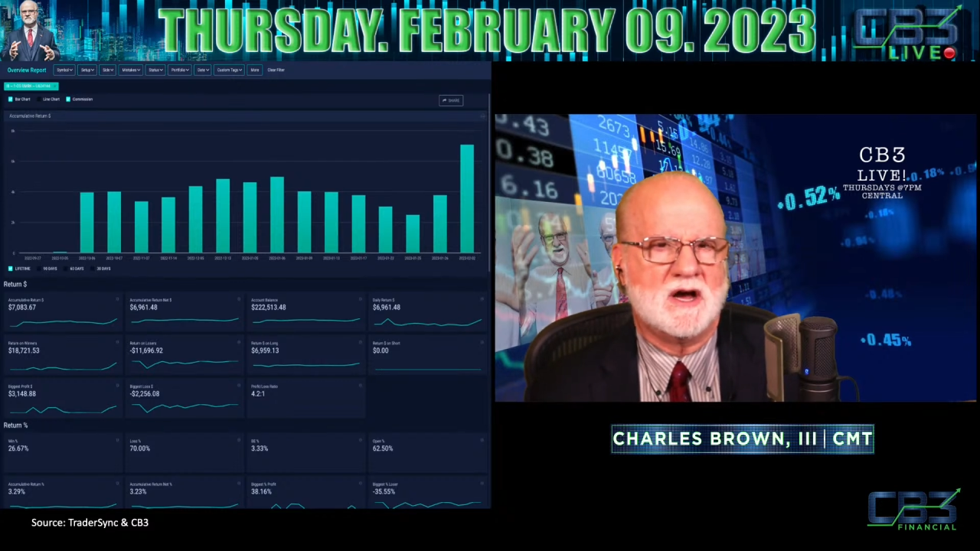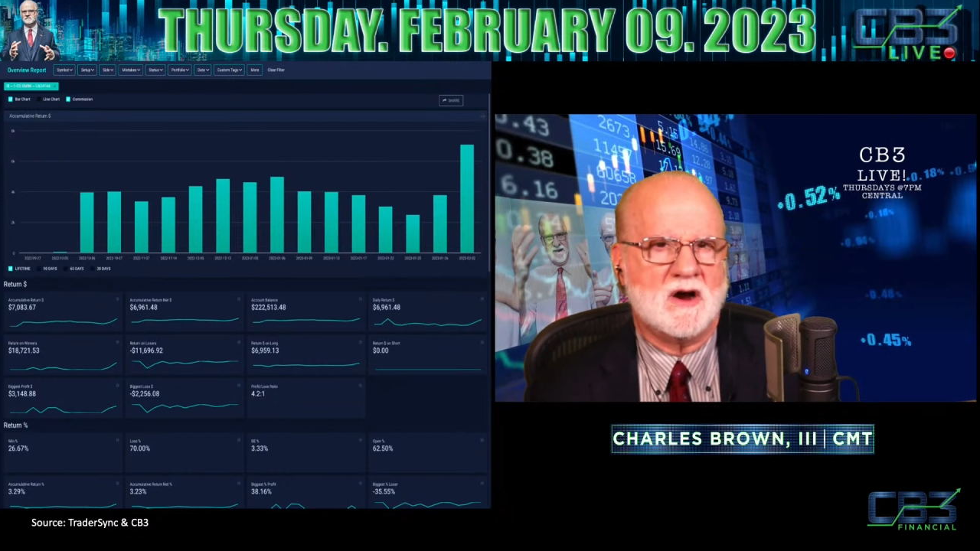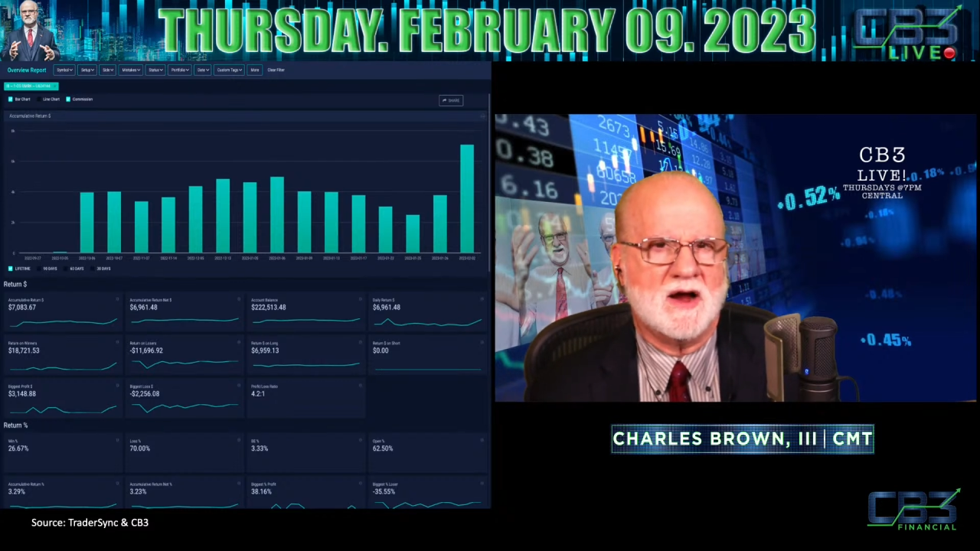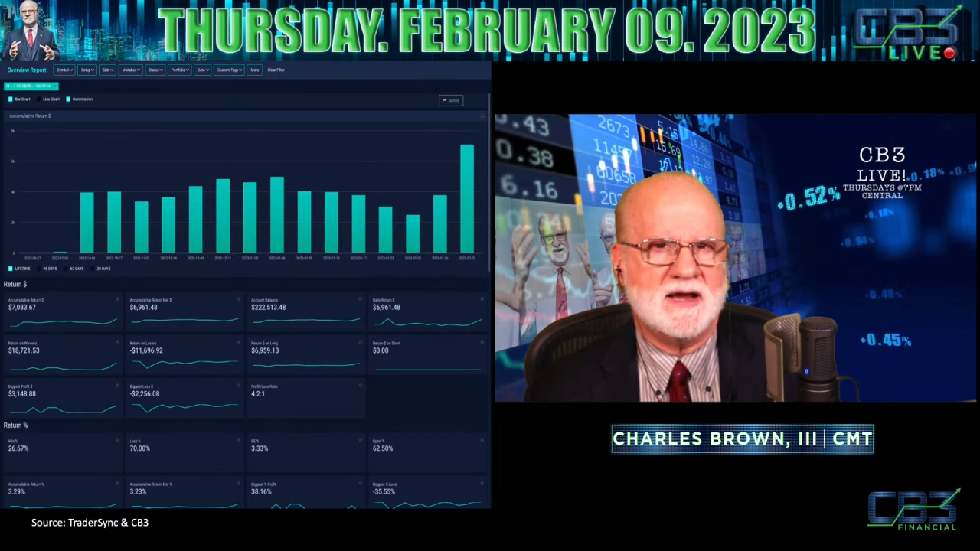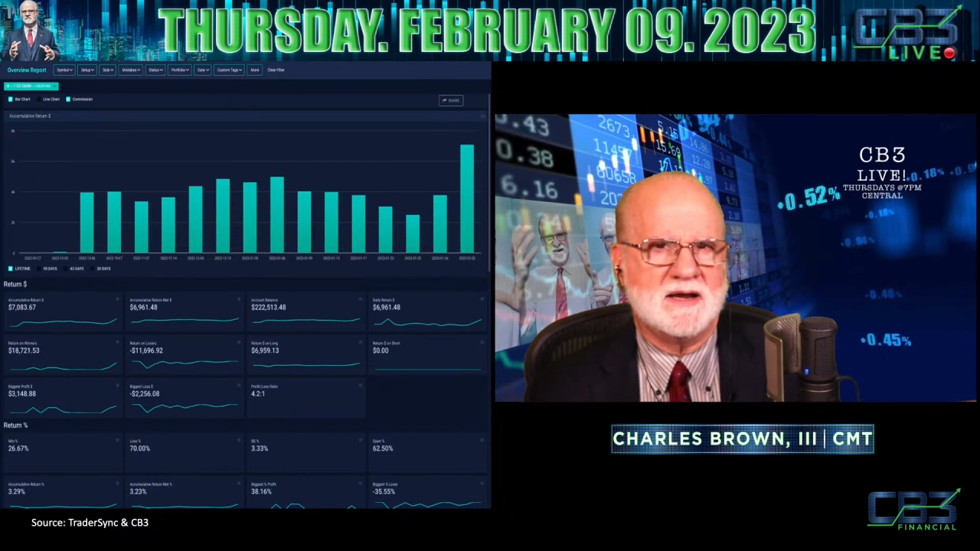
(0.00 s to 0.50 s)

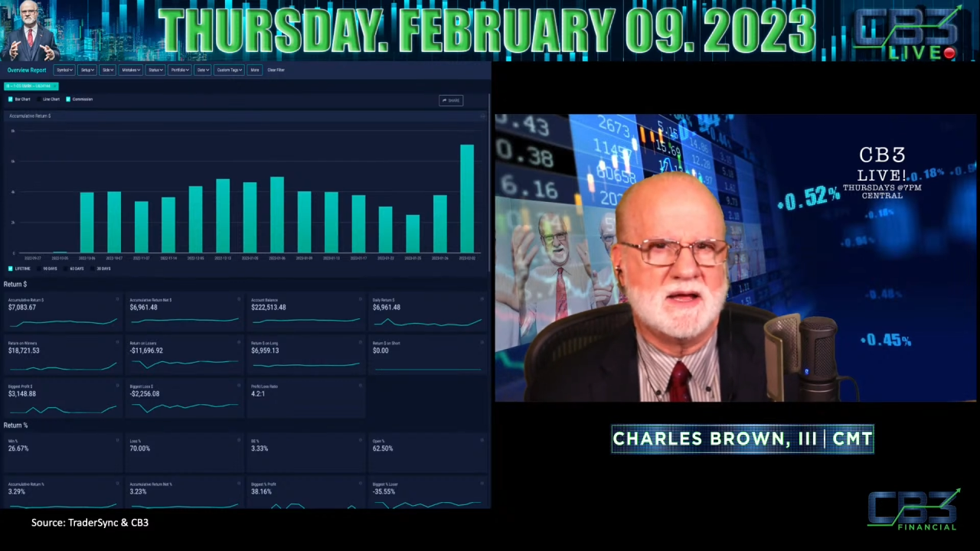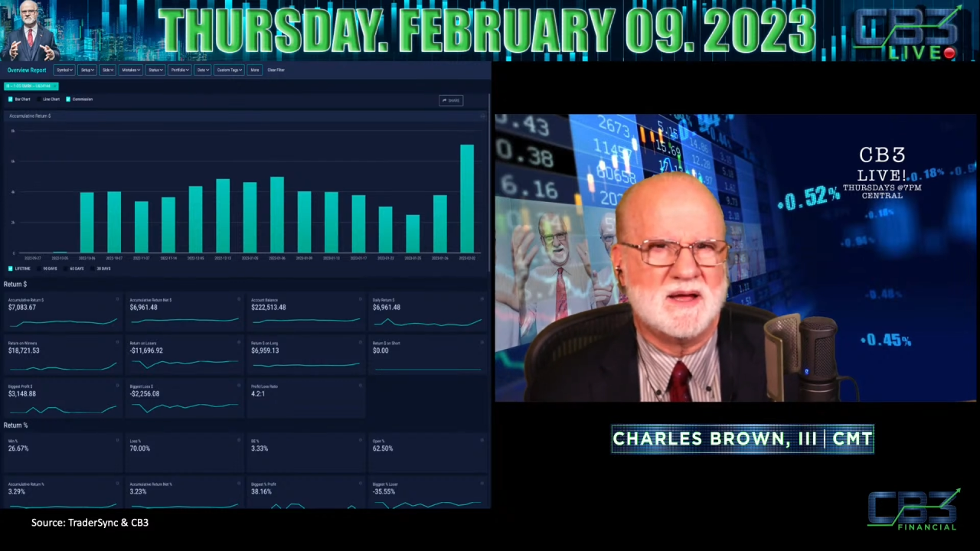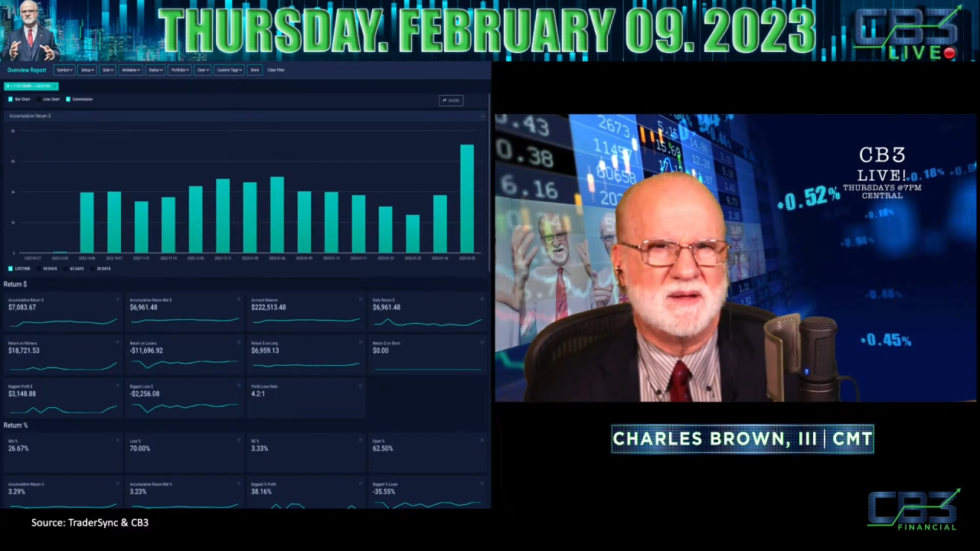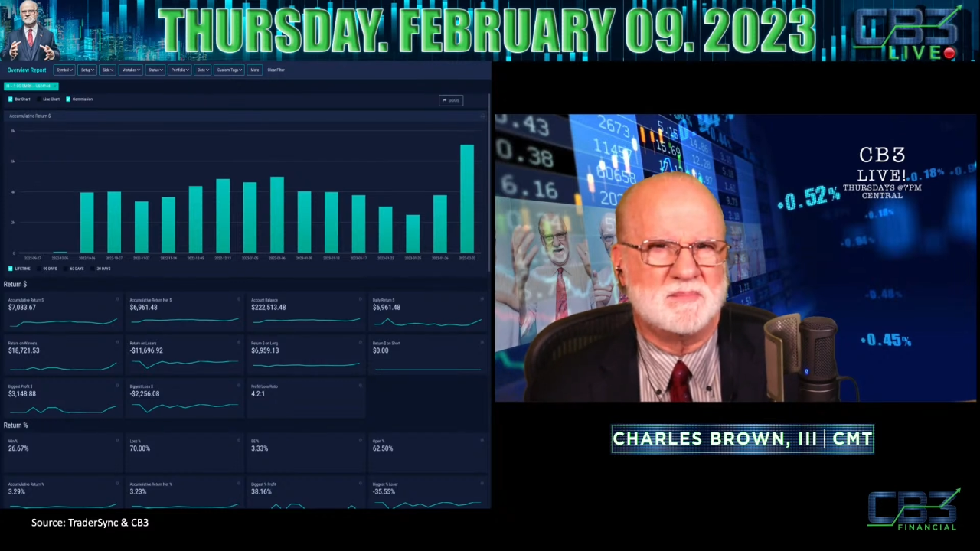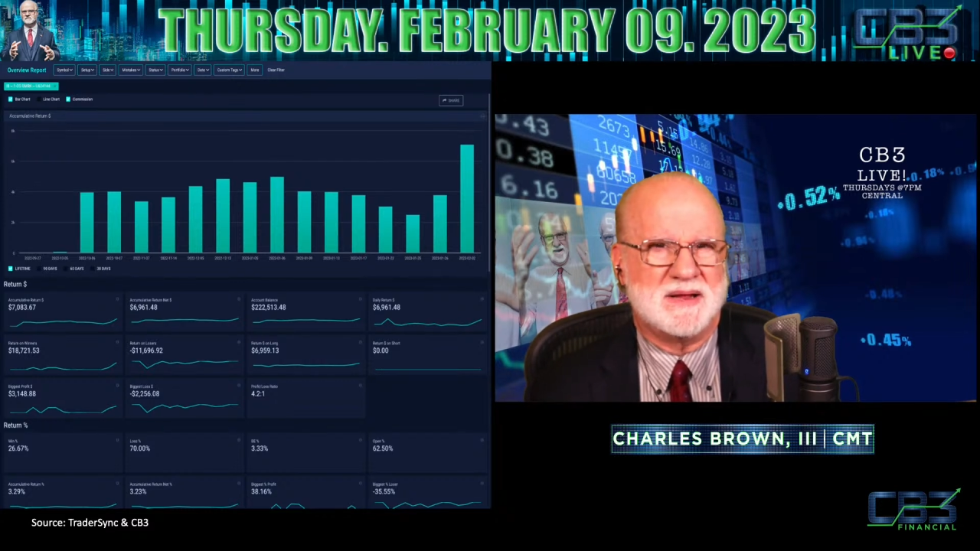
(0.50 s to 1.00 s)
All right.
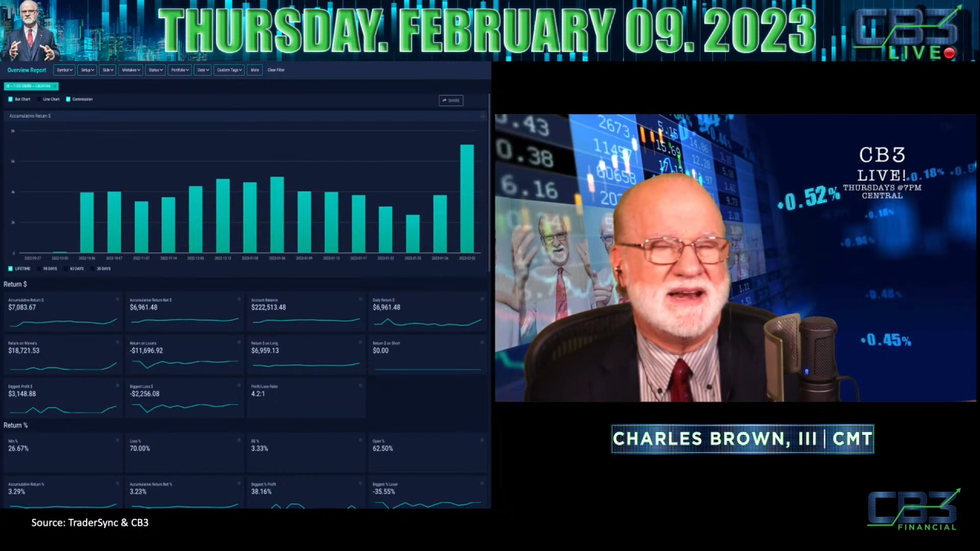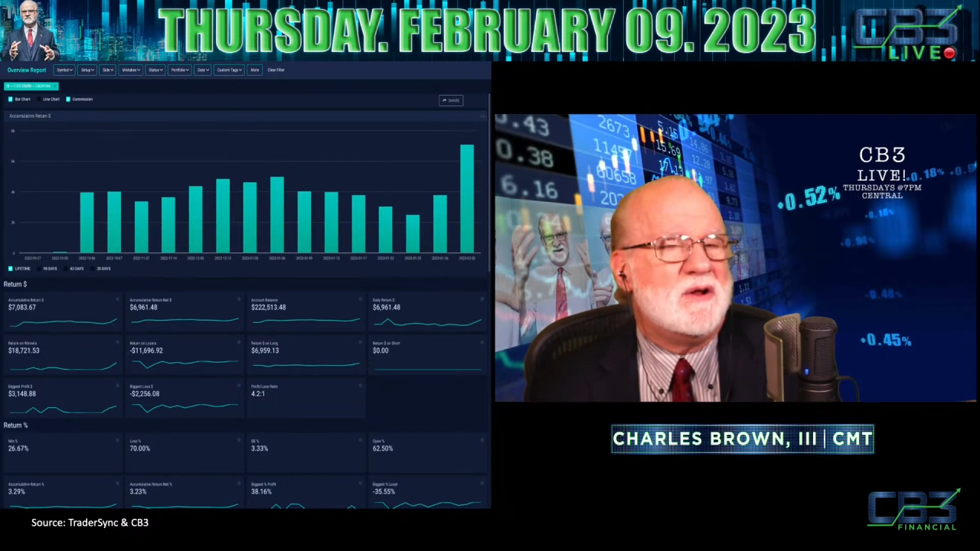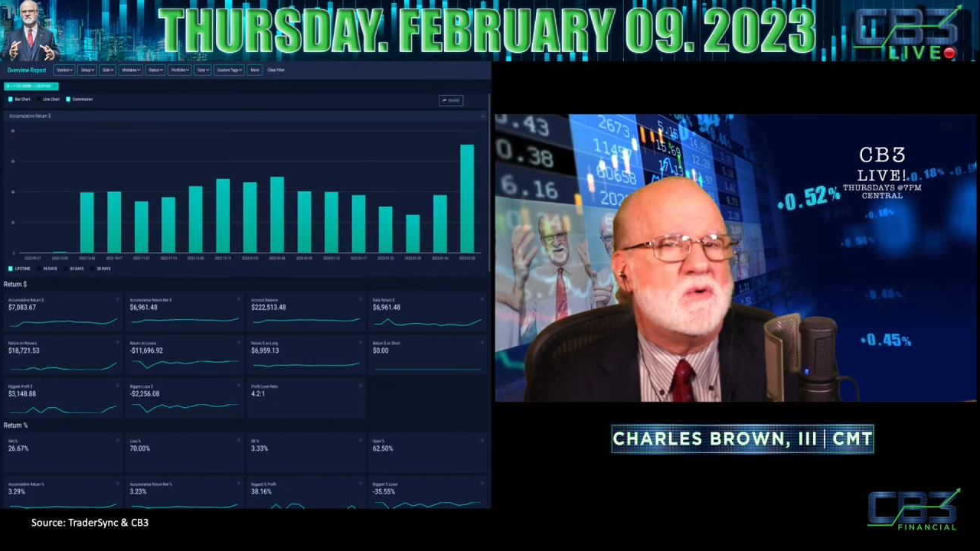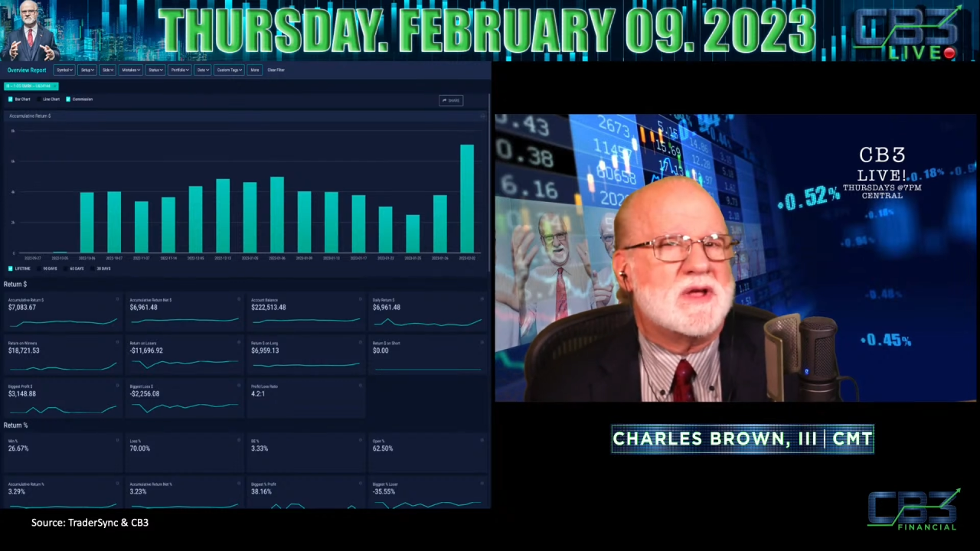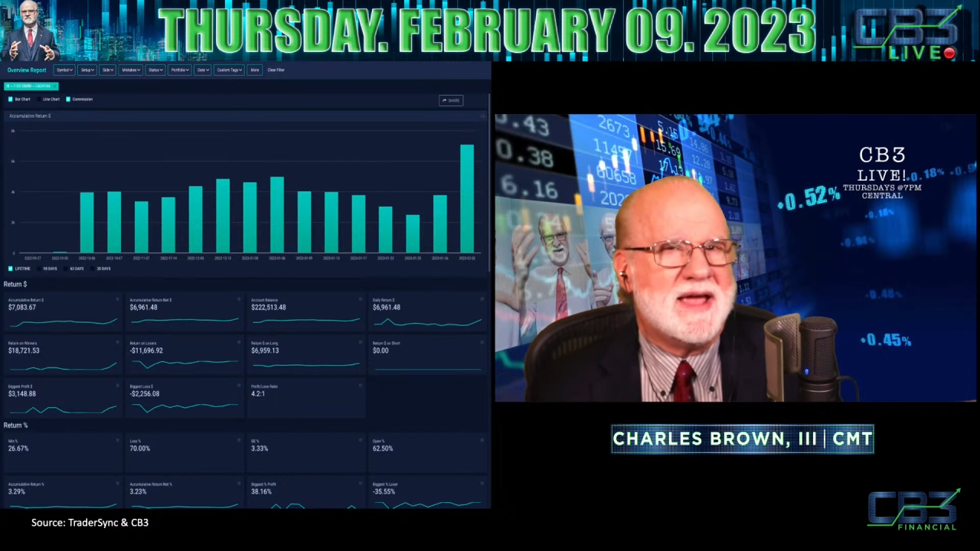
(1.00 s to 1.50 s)
But I
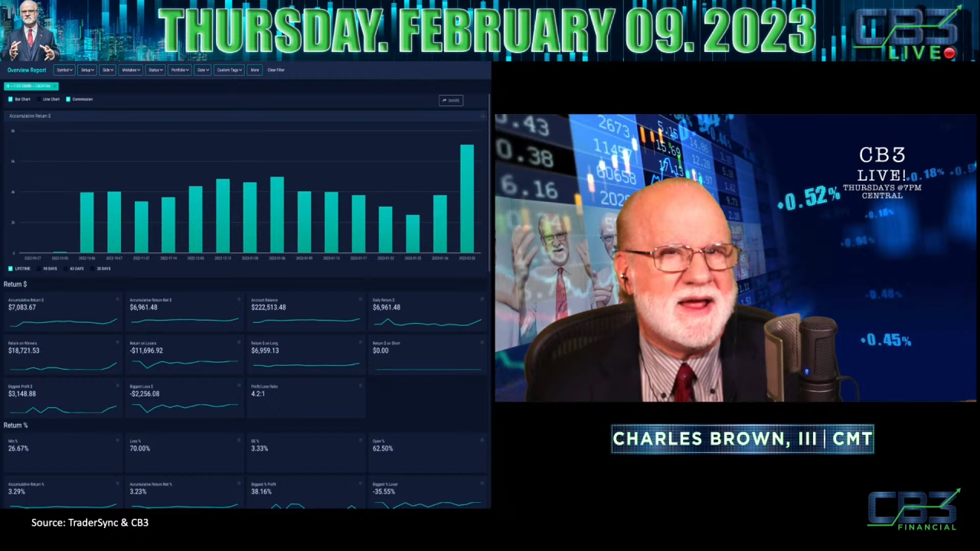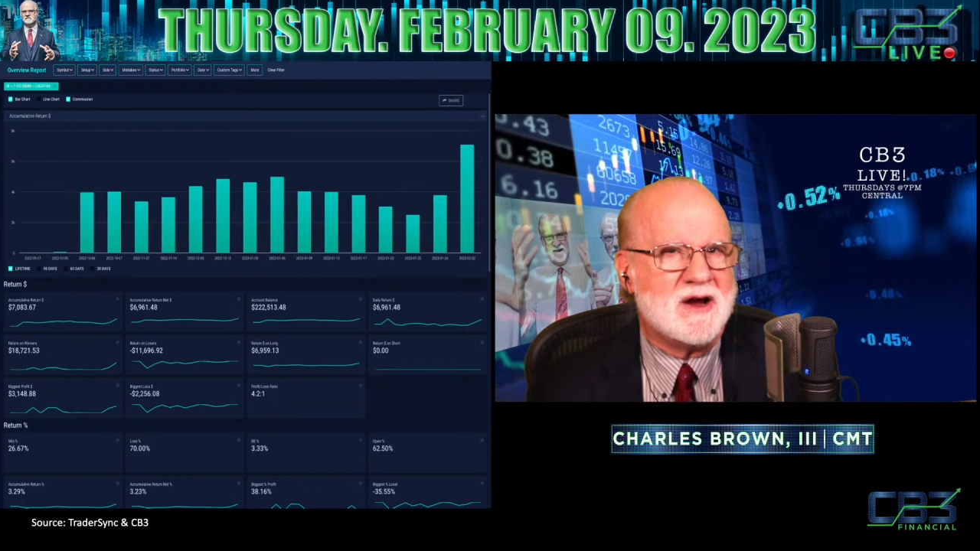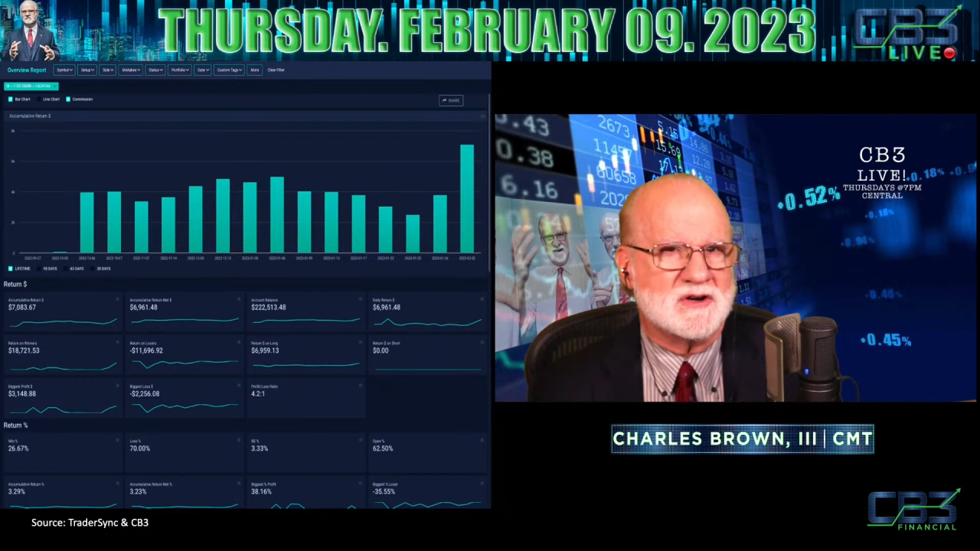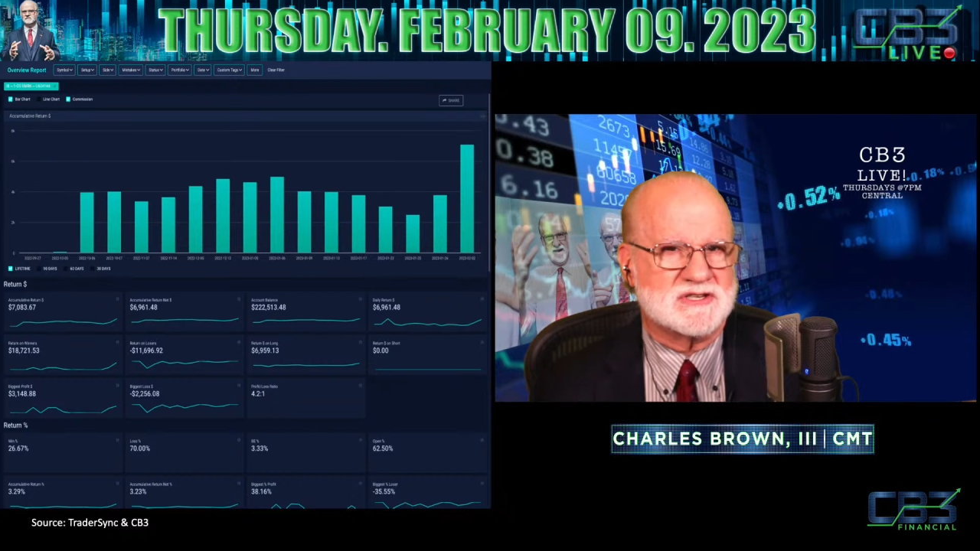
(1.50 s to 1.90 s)
don't care.